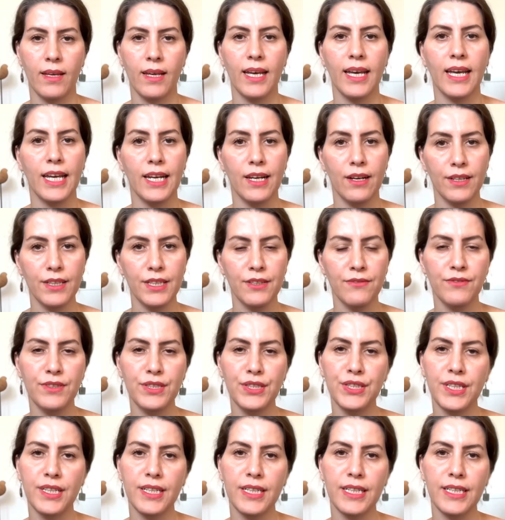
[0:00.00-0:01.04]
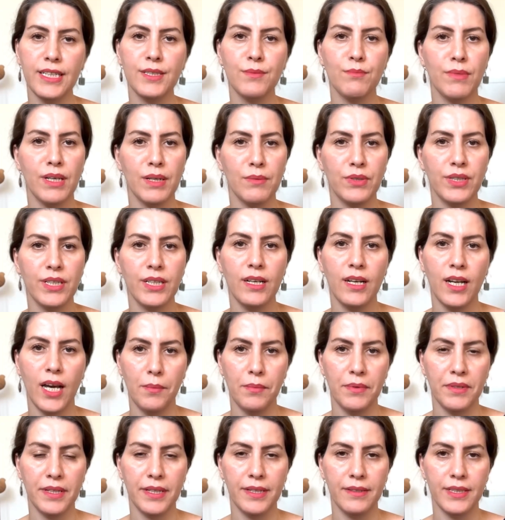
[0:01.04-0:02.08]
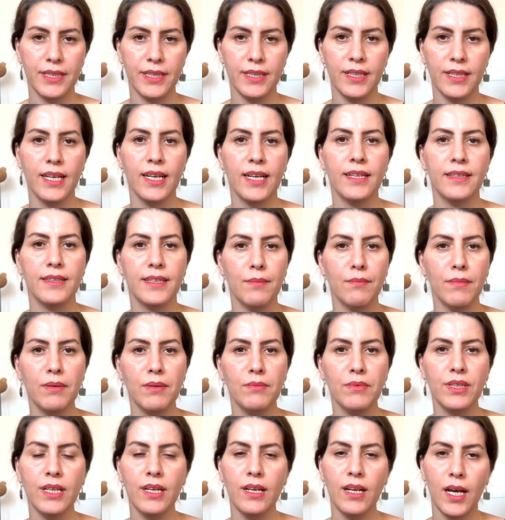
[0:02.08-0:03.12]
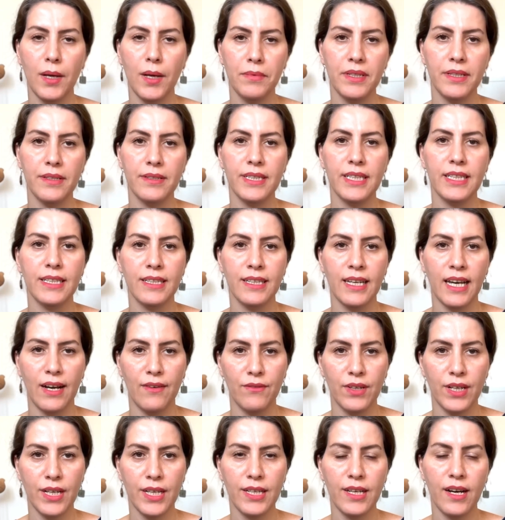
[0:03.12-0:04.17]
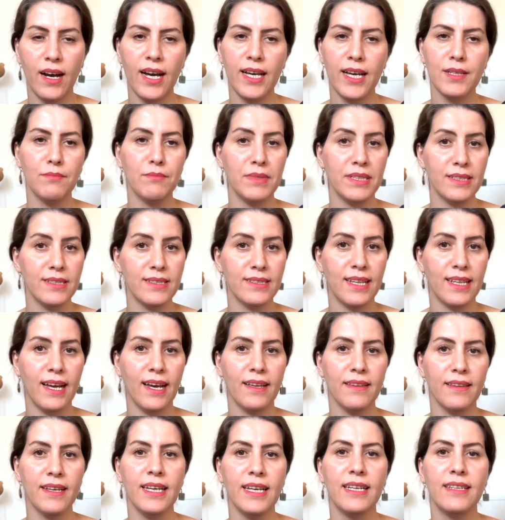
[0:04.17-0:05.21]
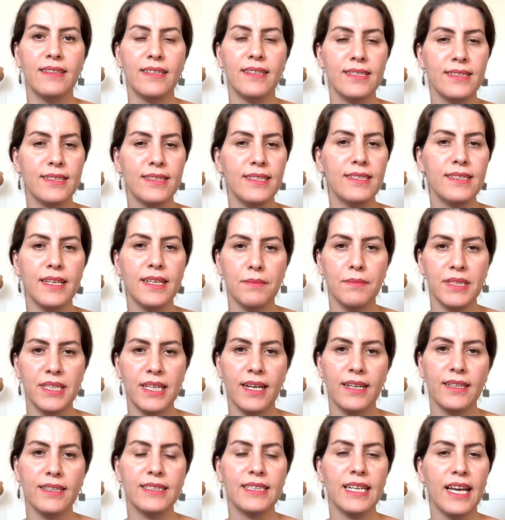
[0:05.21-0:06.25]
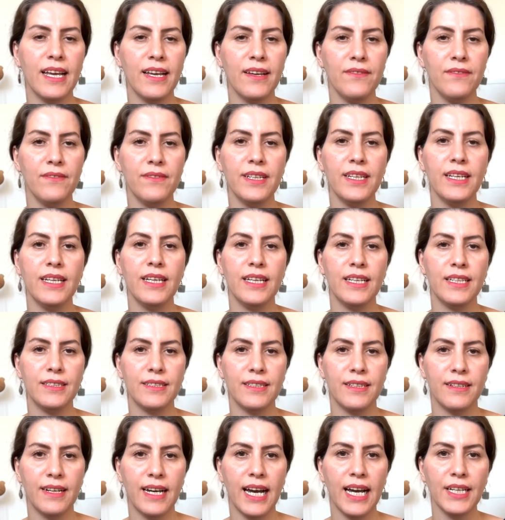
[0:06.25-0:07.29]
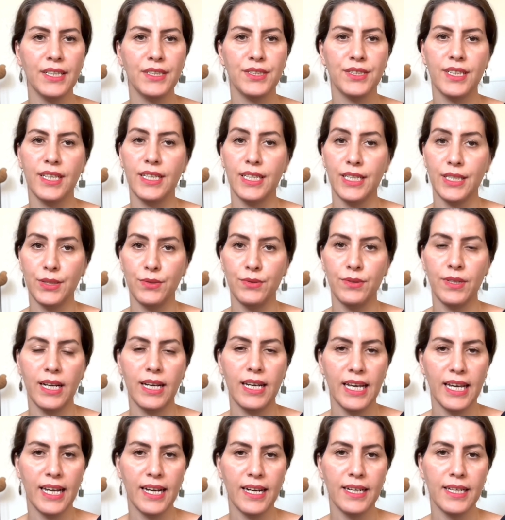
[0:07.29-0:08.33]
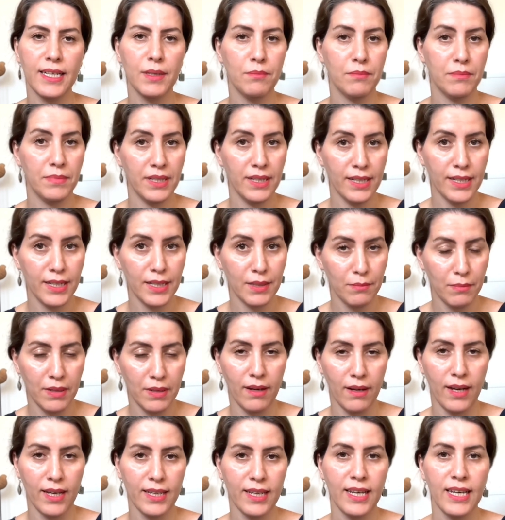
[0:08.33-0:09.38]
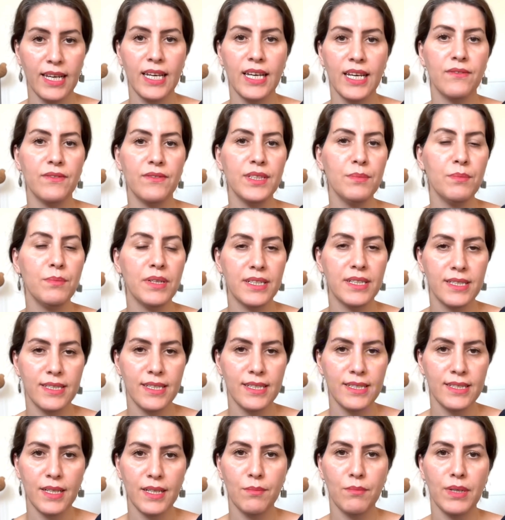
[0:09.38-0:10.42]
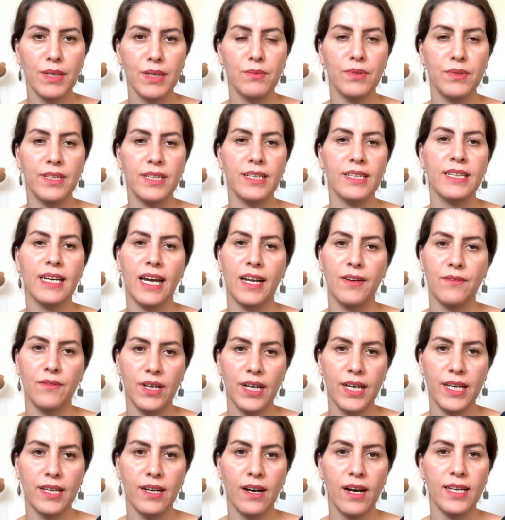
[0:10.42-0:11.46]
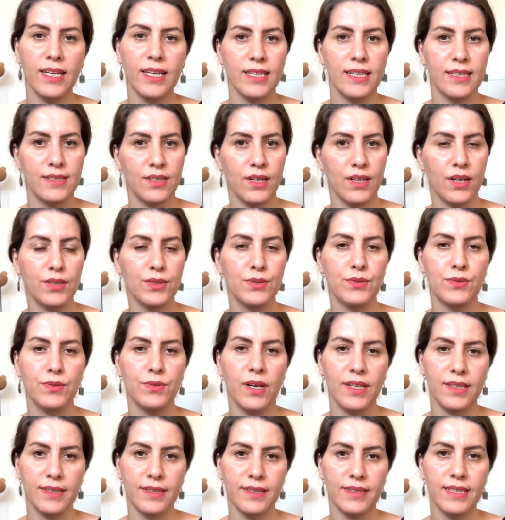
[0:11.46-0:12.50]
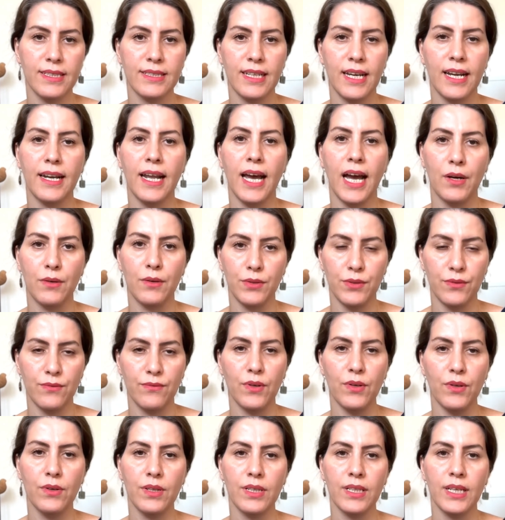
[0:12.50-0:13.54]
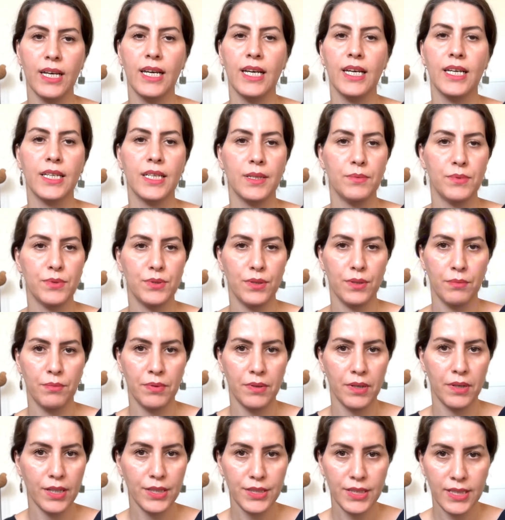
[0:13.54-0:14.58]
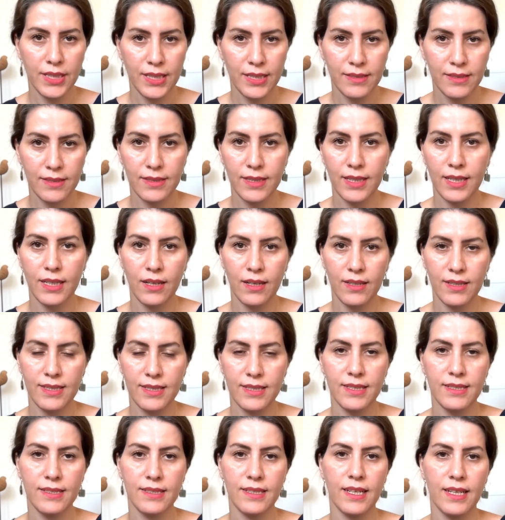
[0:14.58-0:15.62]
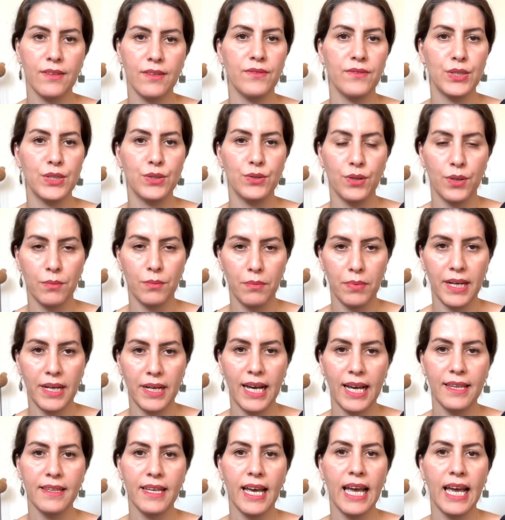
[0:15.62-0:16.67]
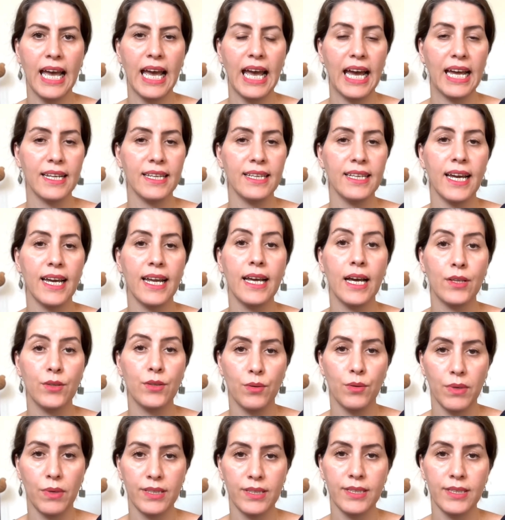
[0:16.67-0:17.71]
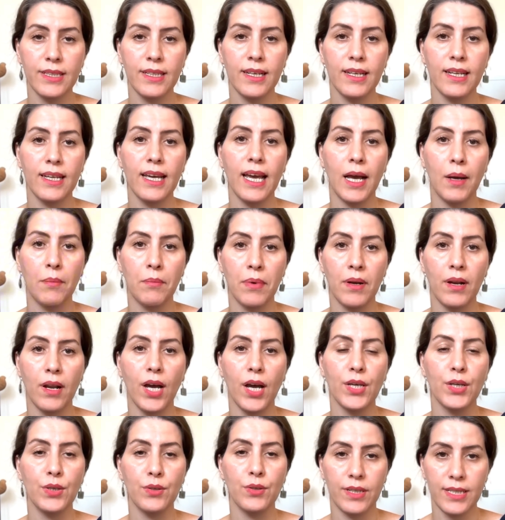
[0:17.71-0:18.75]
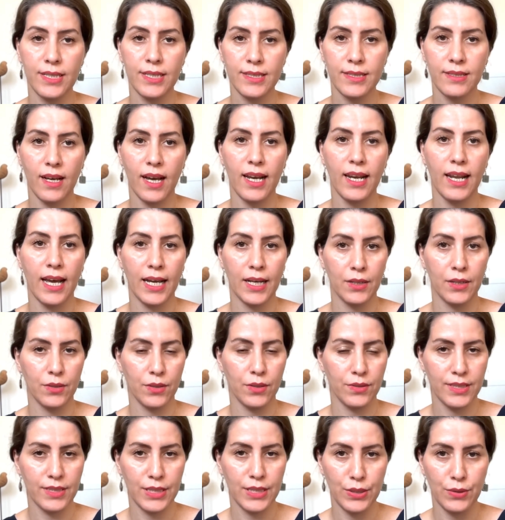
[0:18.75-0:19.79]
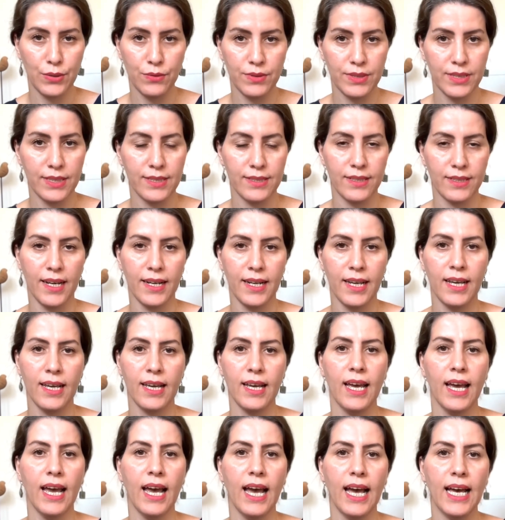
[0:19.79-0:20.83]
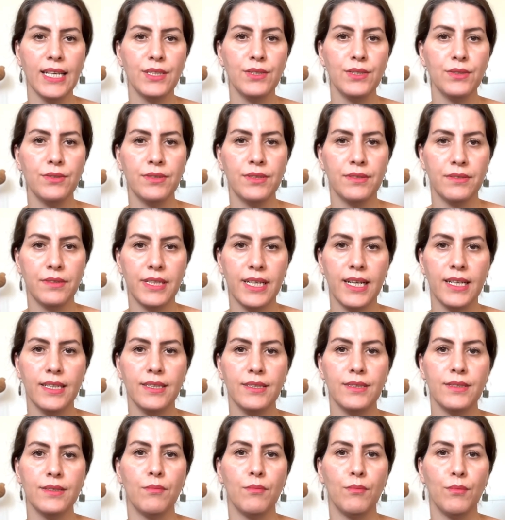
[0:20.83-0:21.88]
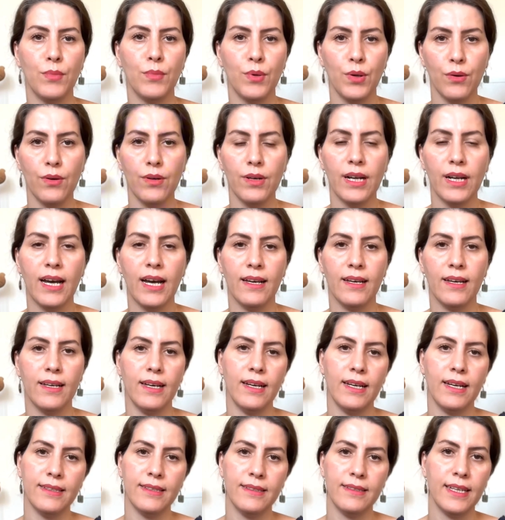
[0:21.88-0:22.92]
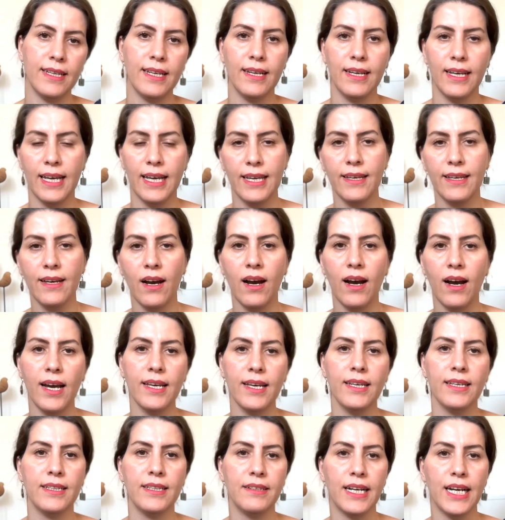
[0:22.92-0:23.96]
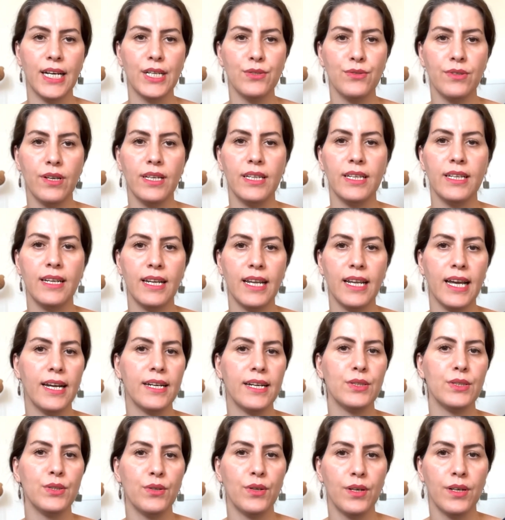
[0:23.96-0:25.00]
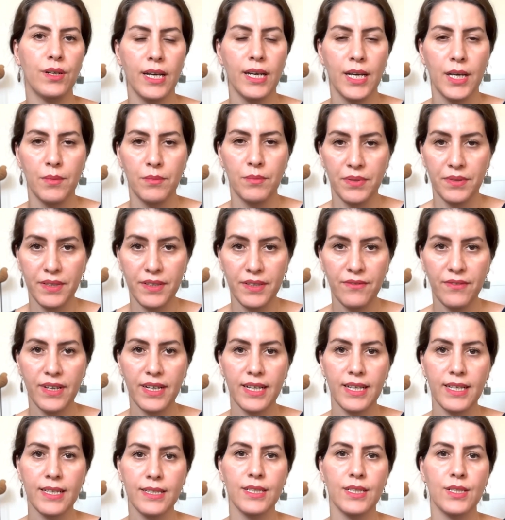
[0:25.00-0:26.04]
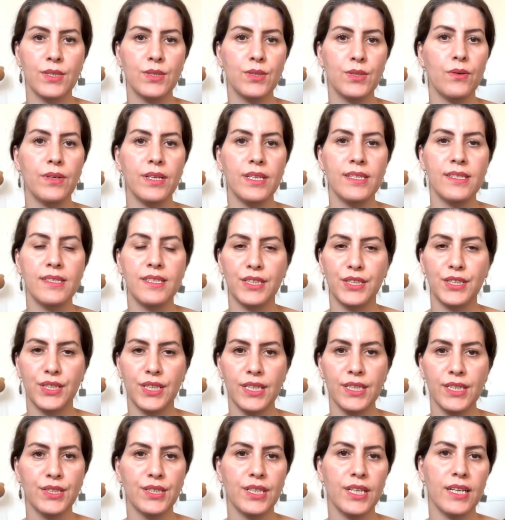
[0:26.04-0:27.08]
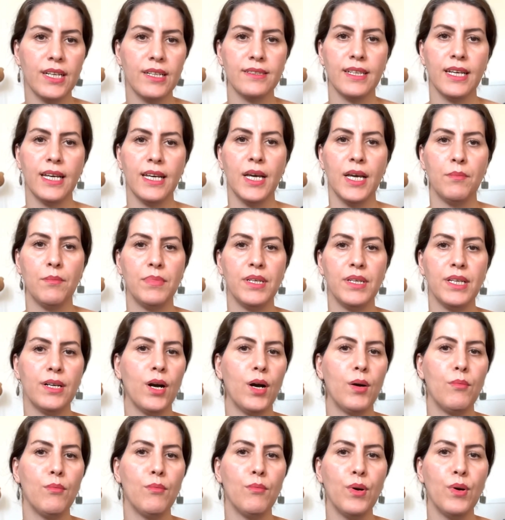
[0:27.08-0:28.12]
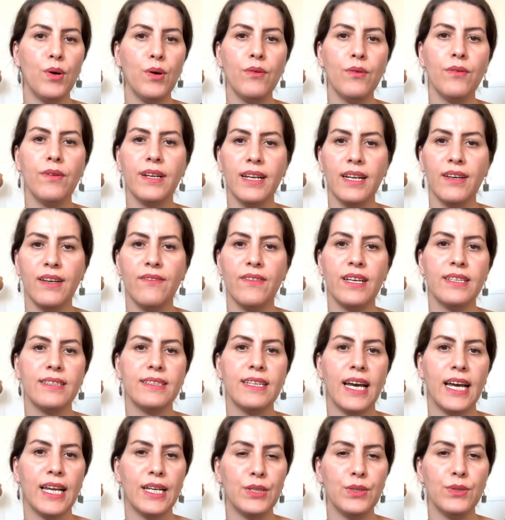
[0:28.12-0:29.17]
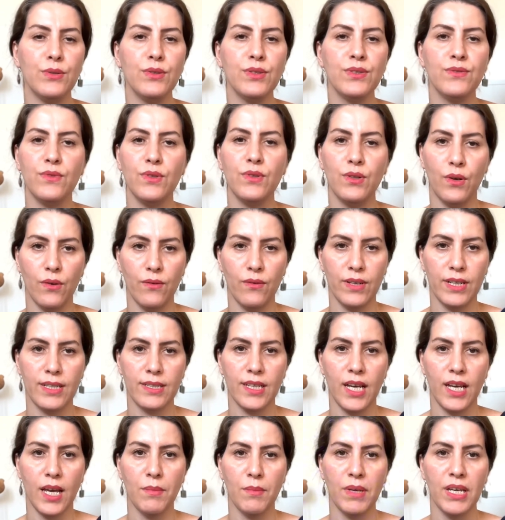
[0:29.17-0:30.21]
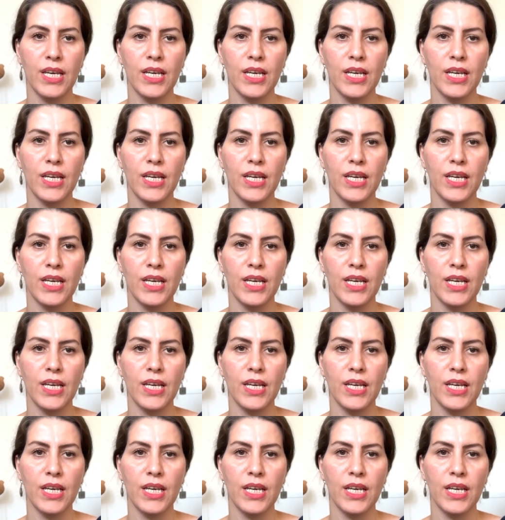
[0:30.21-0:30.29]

Another feature is memory library. The memory library in Canva AI means that the system turns every interaction into a learning building block. With persistent memory, Canva AI starts to understand how you work, keeps your projects consistent your brand, and can automatically apply your style across new design. As you create more, the AI gradually learn your preference, so its suggestions become more relevant and useful over time.